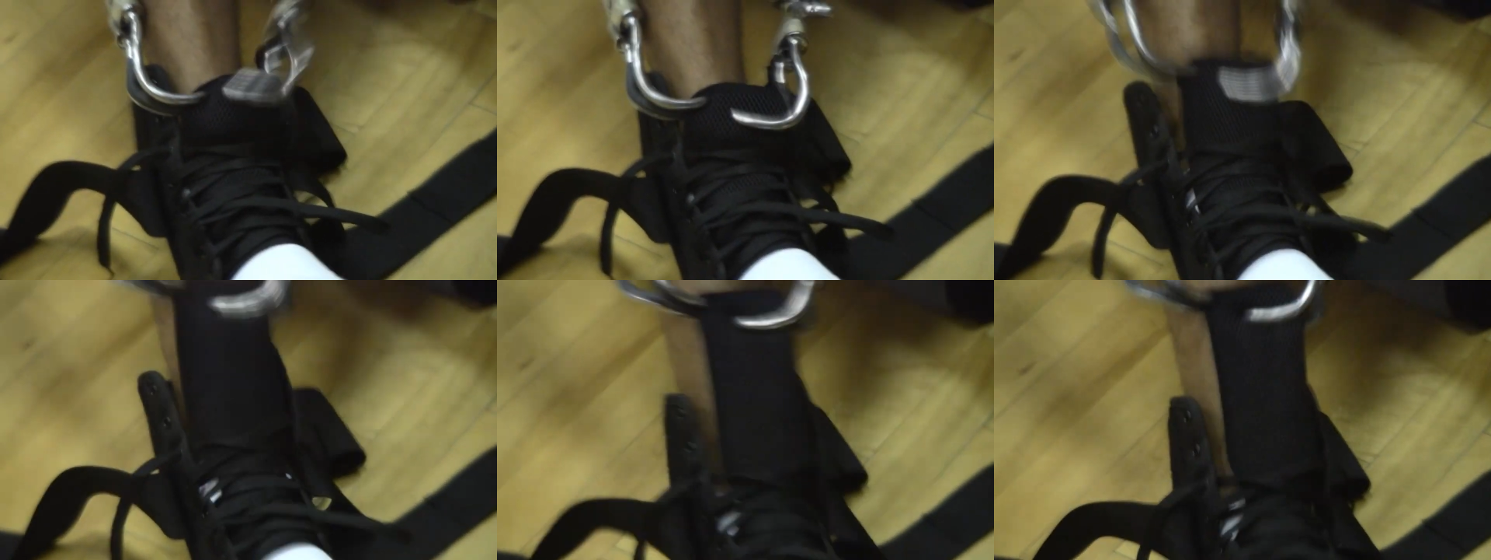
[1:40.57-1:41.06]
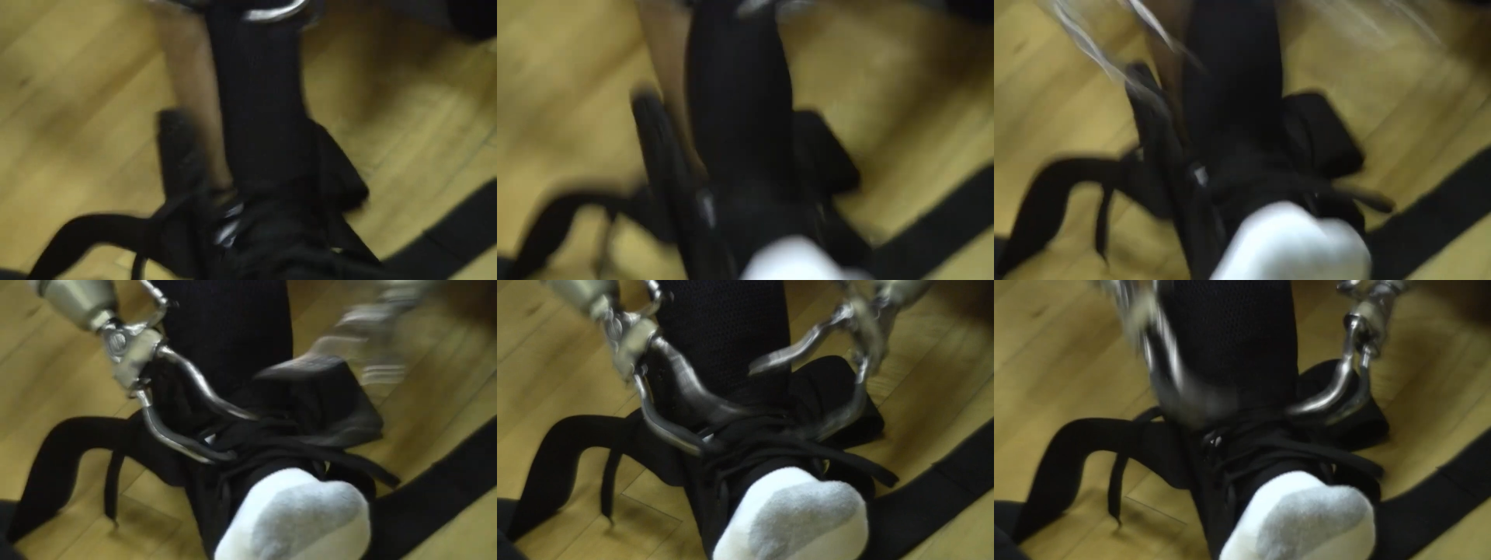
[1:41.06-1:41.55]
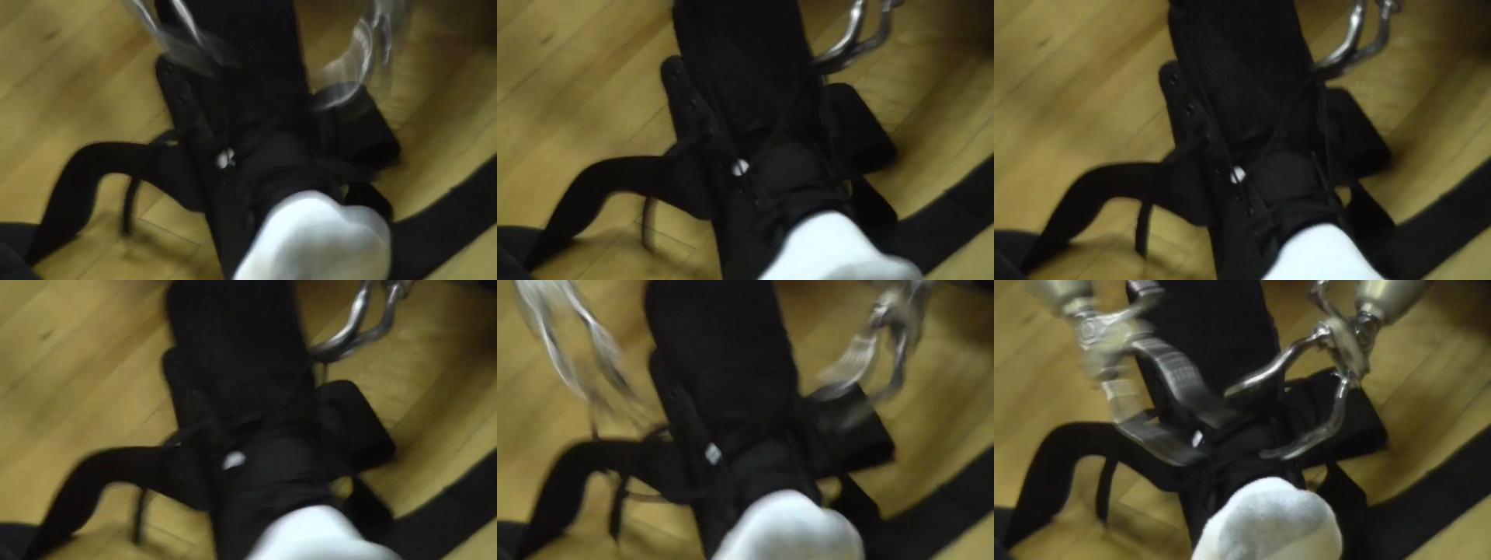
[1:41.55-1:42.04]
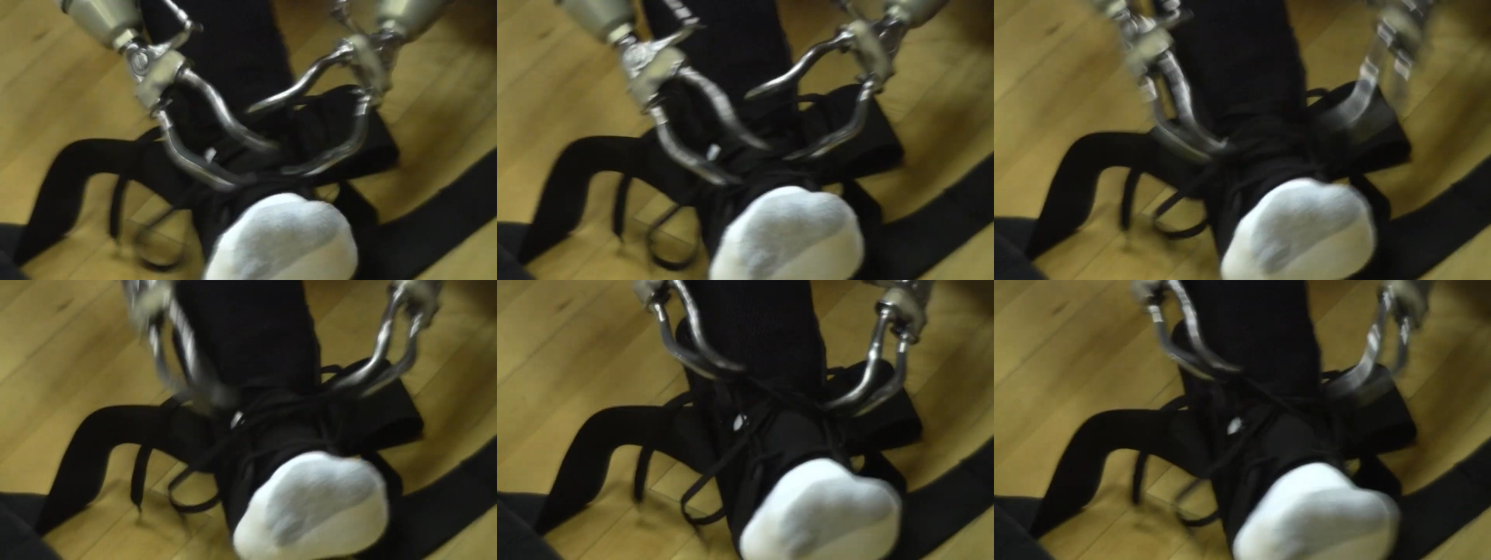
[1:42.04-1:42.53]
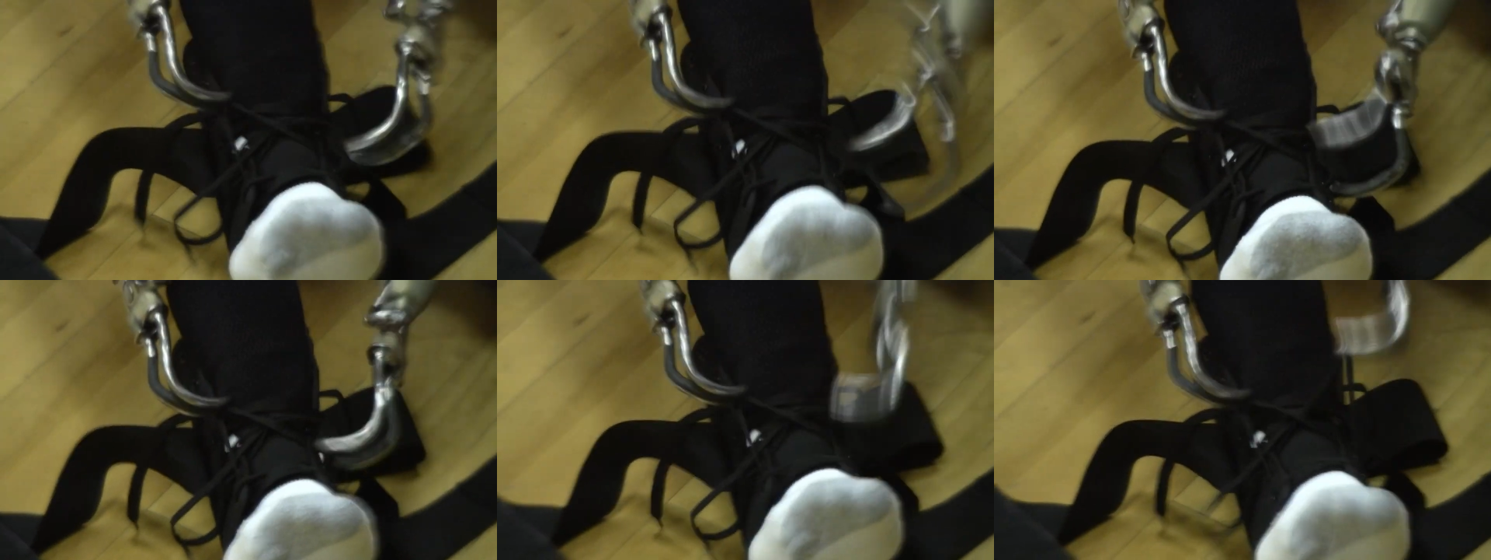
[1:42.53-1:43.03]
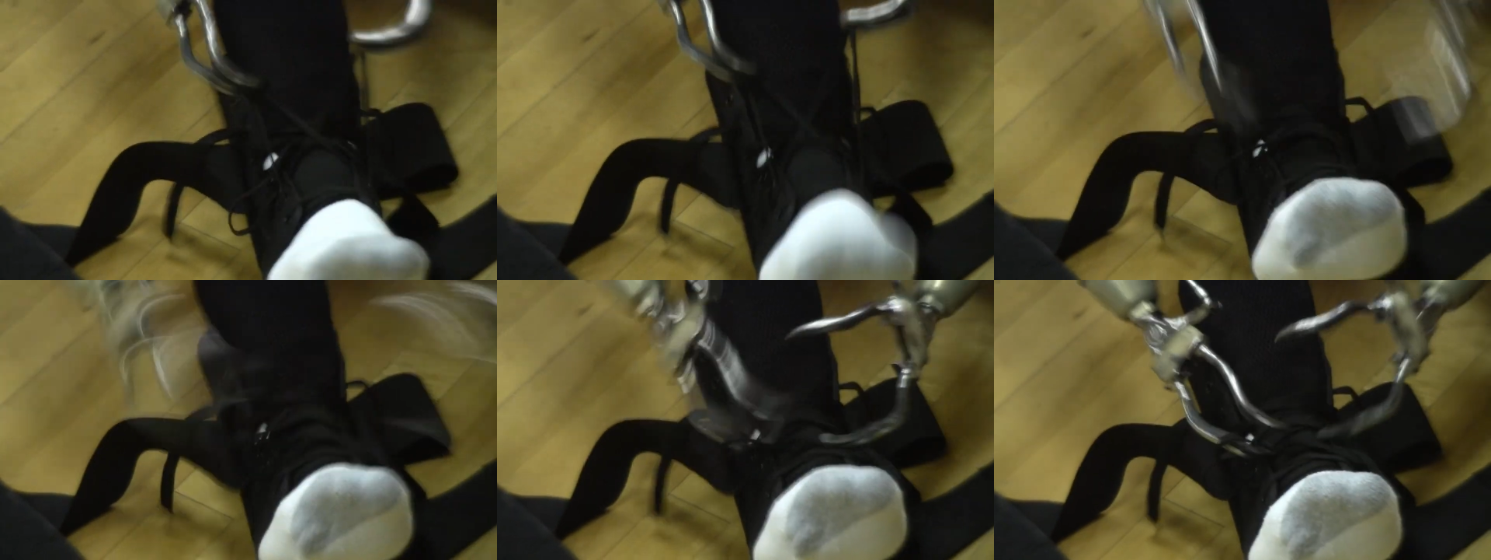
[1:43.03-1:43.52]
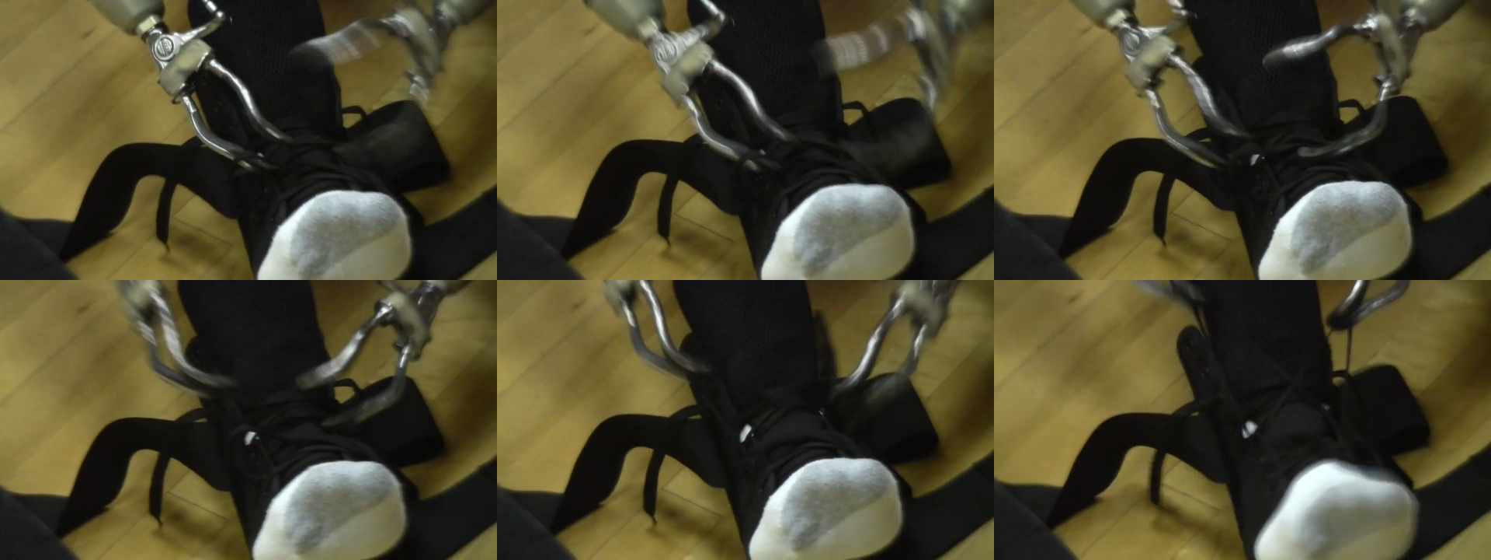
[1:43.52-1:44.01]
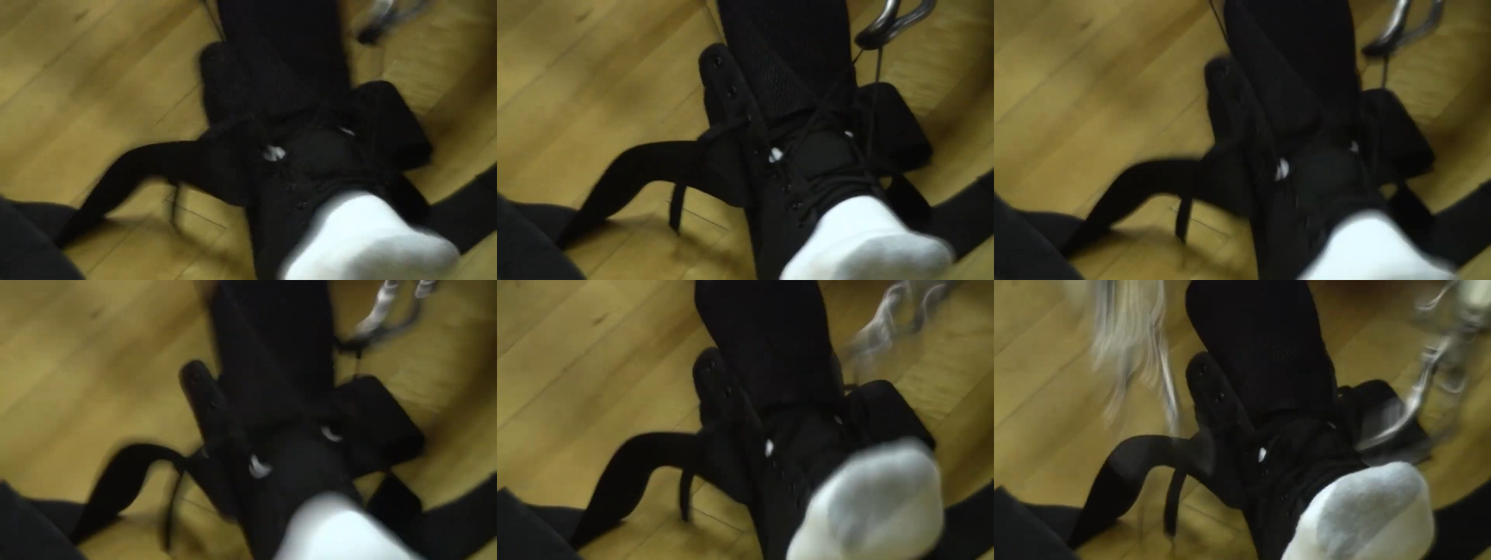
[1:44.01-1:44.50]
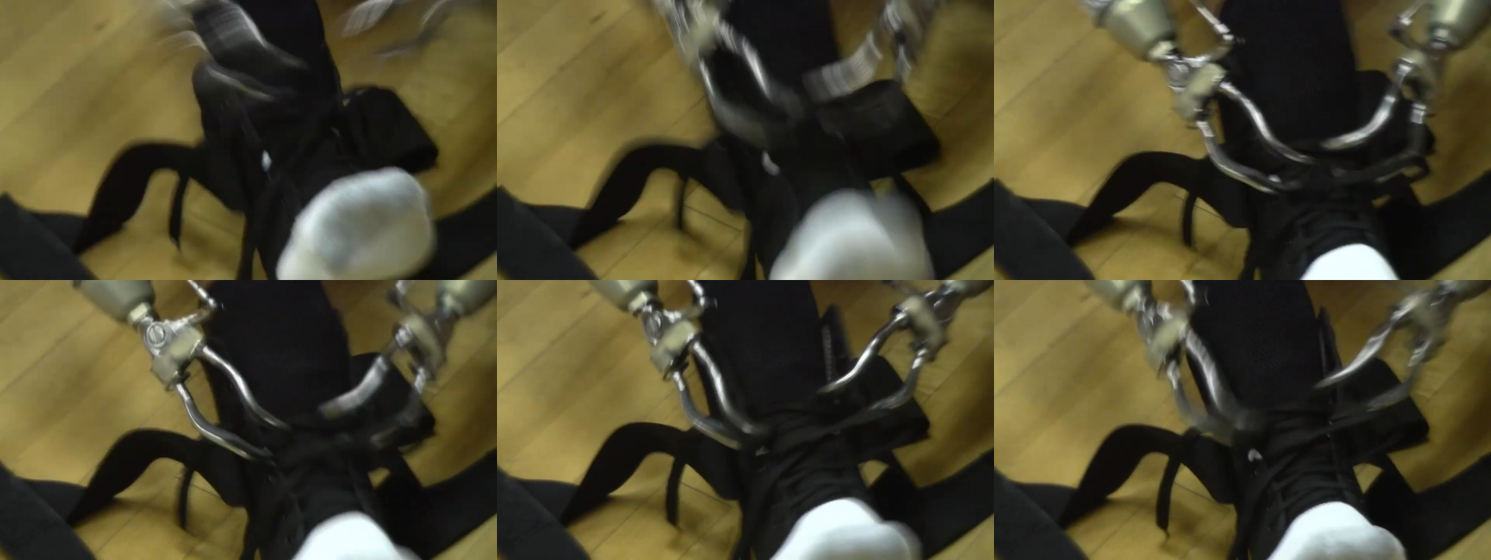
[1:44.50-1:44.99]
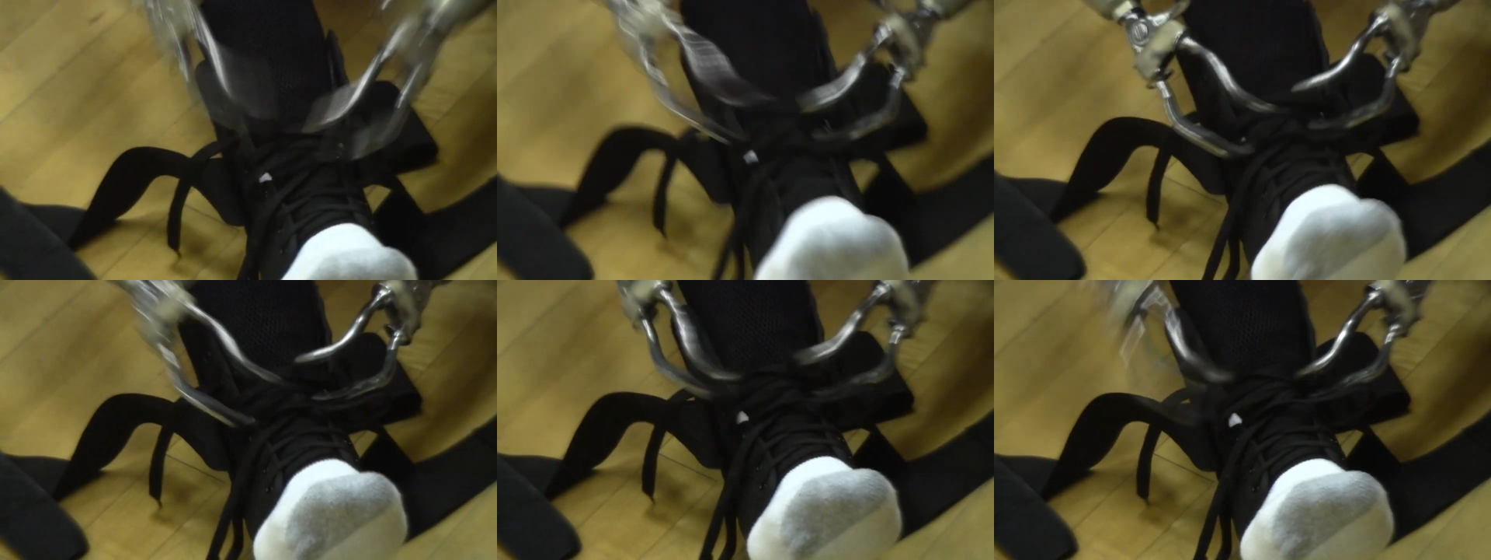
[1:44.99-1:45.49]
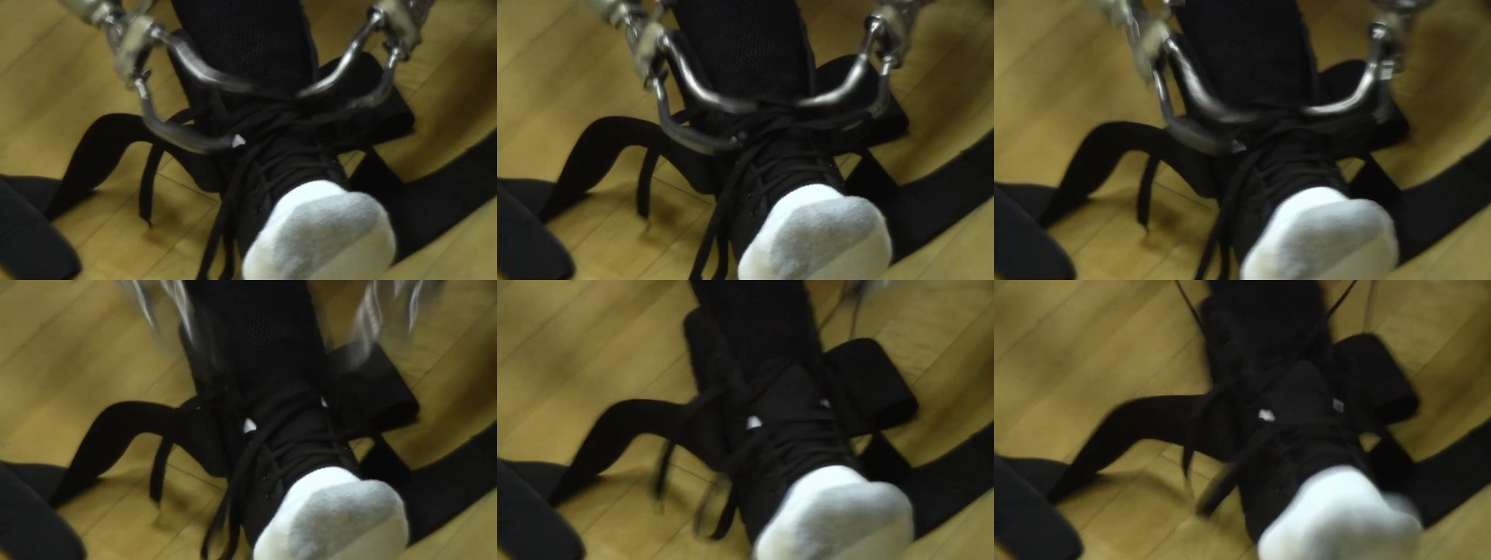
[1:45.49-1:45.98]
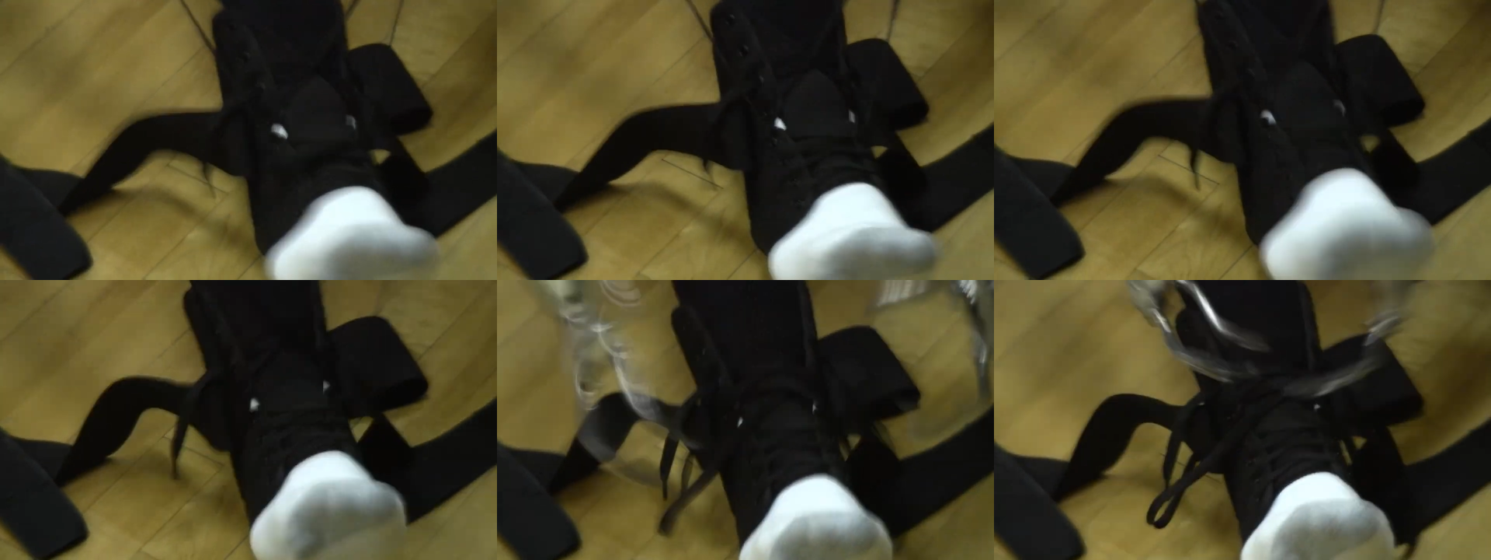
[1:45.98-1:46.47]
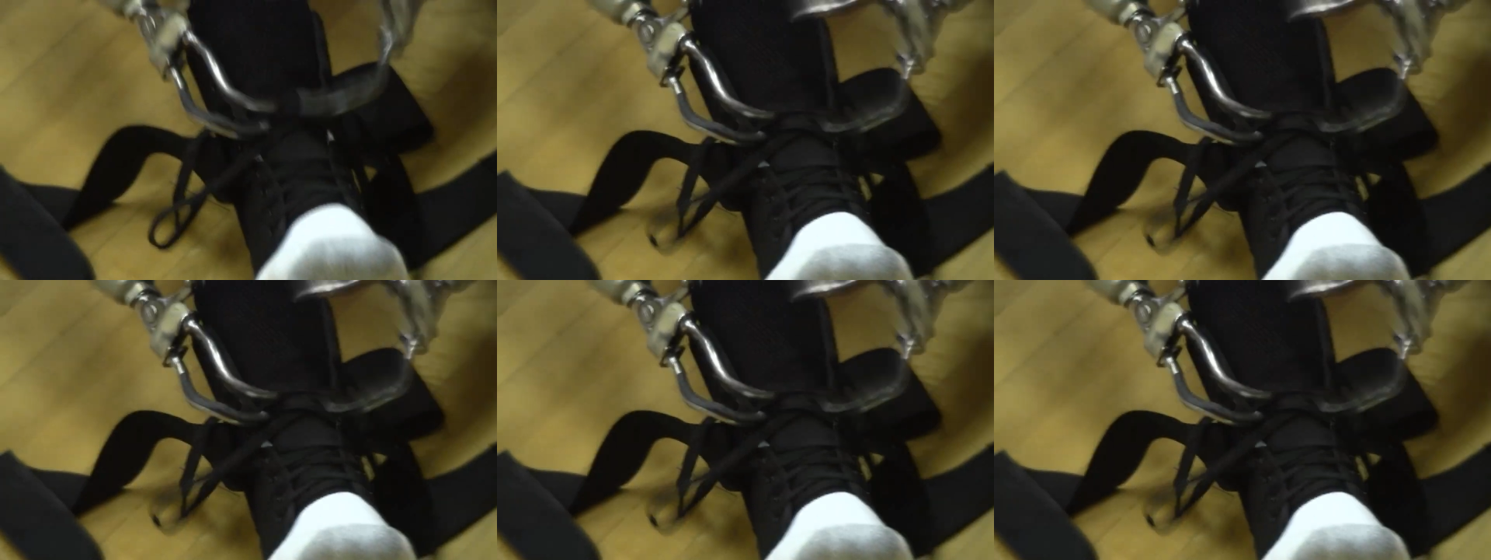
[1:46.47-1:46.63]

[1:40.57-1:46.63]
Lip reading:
Nobody's mouth can be seen.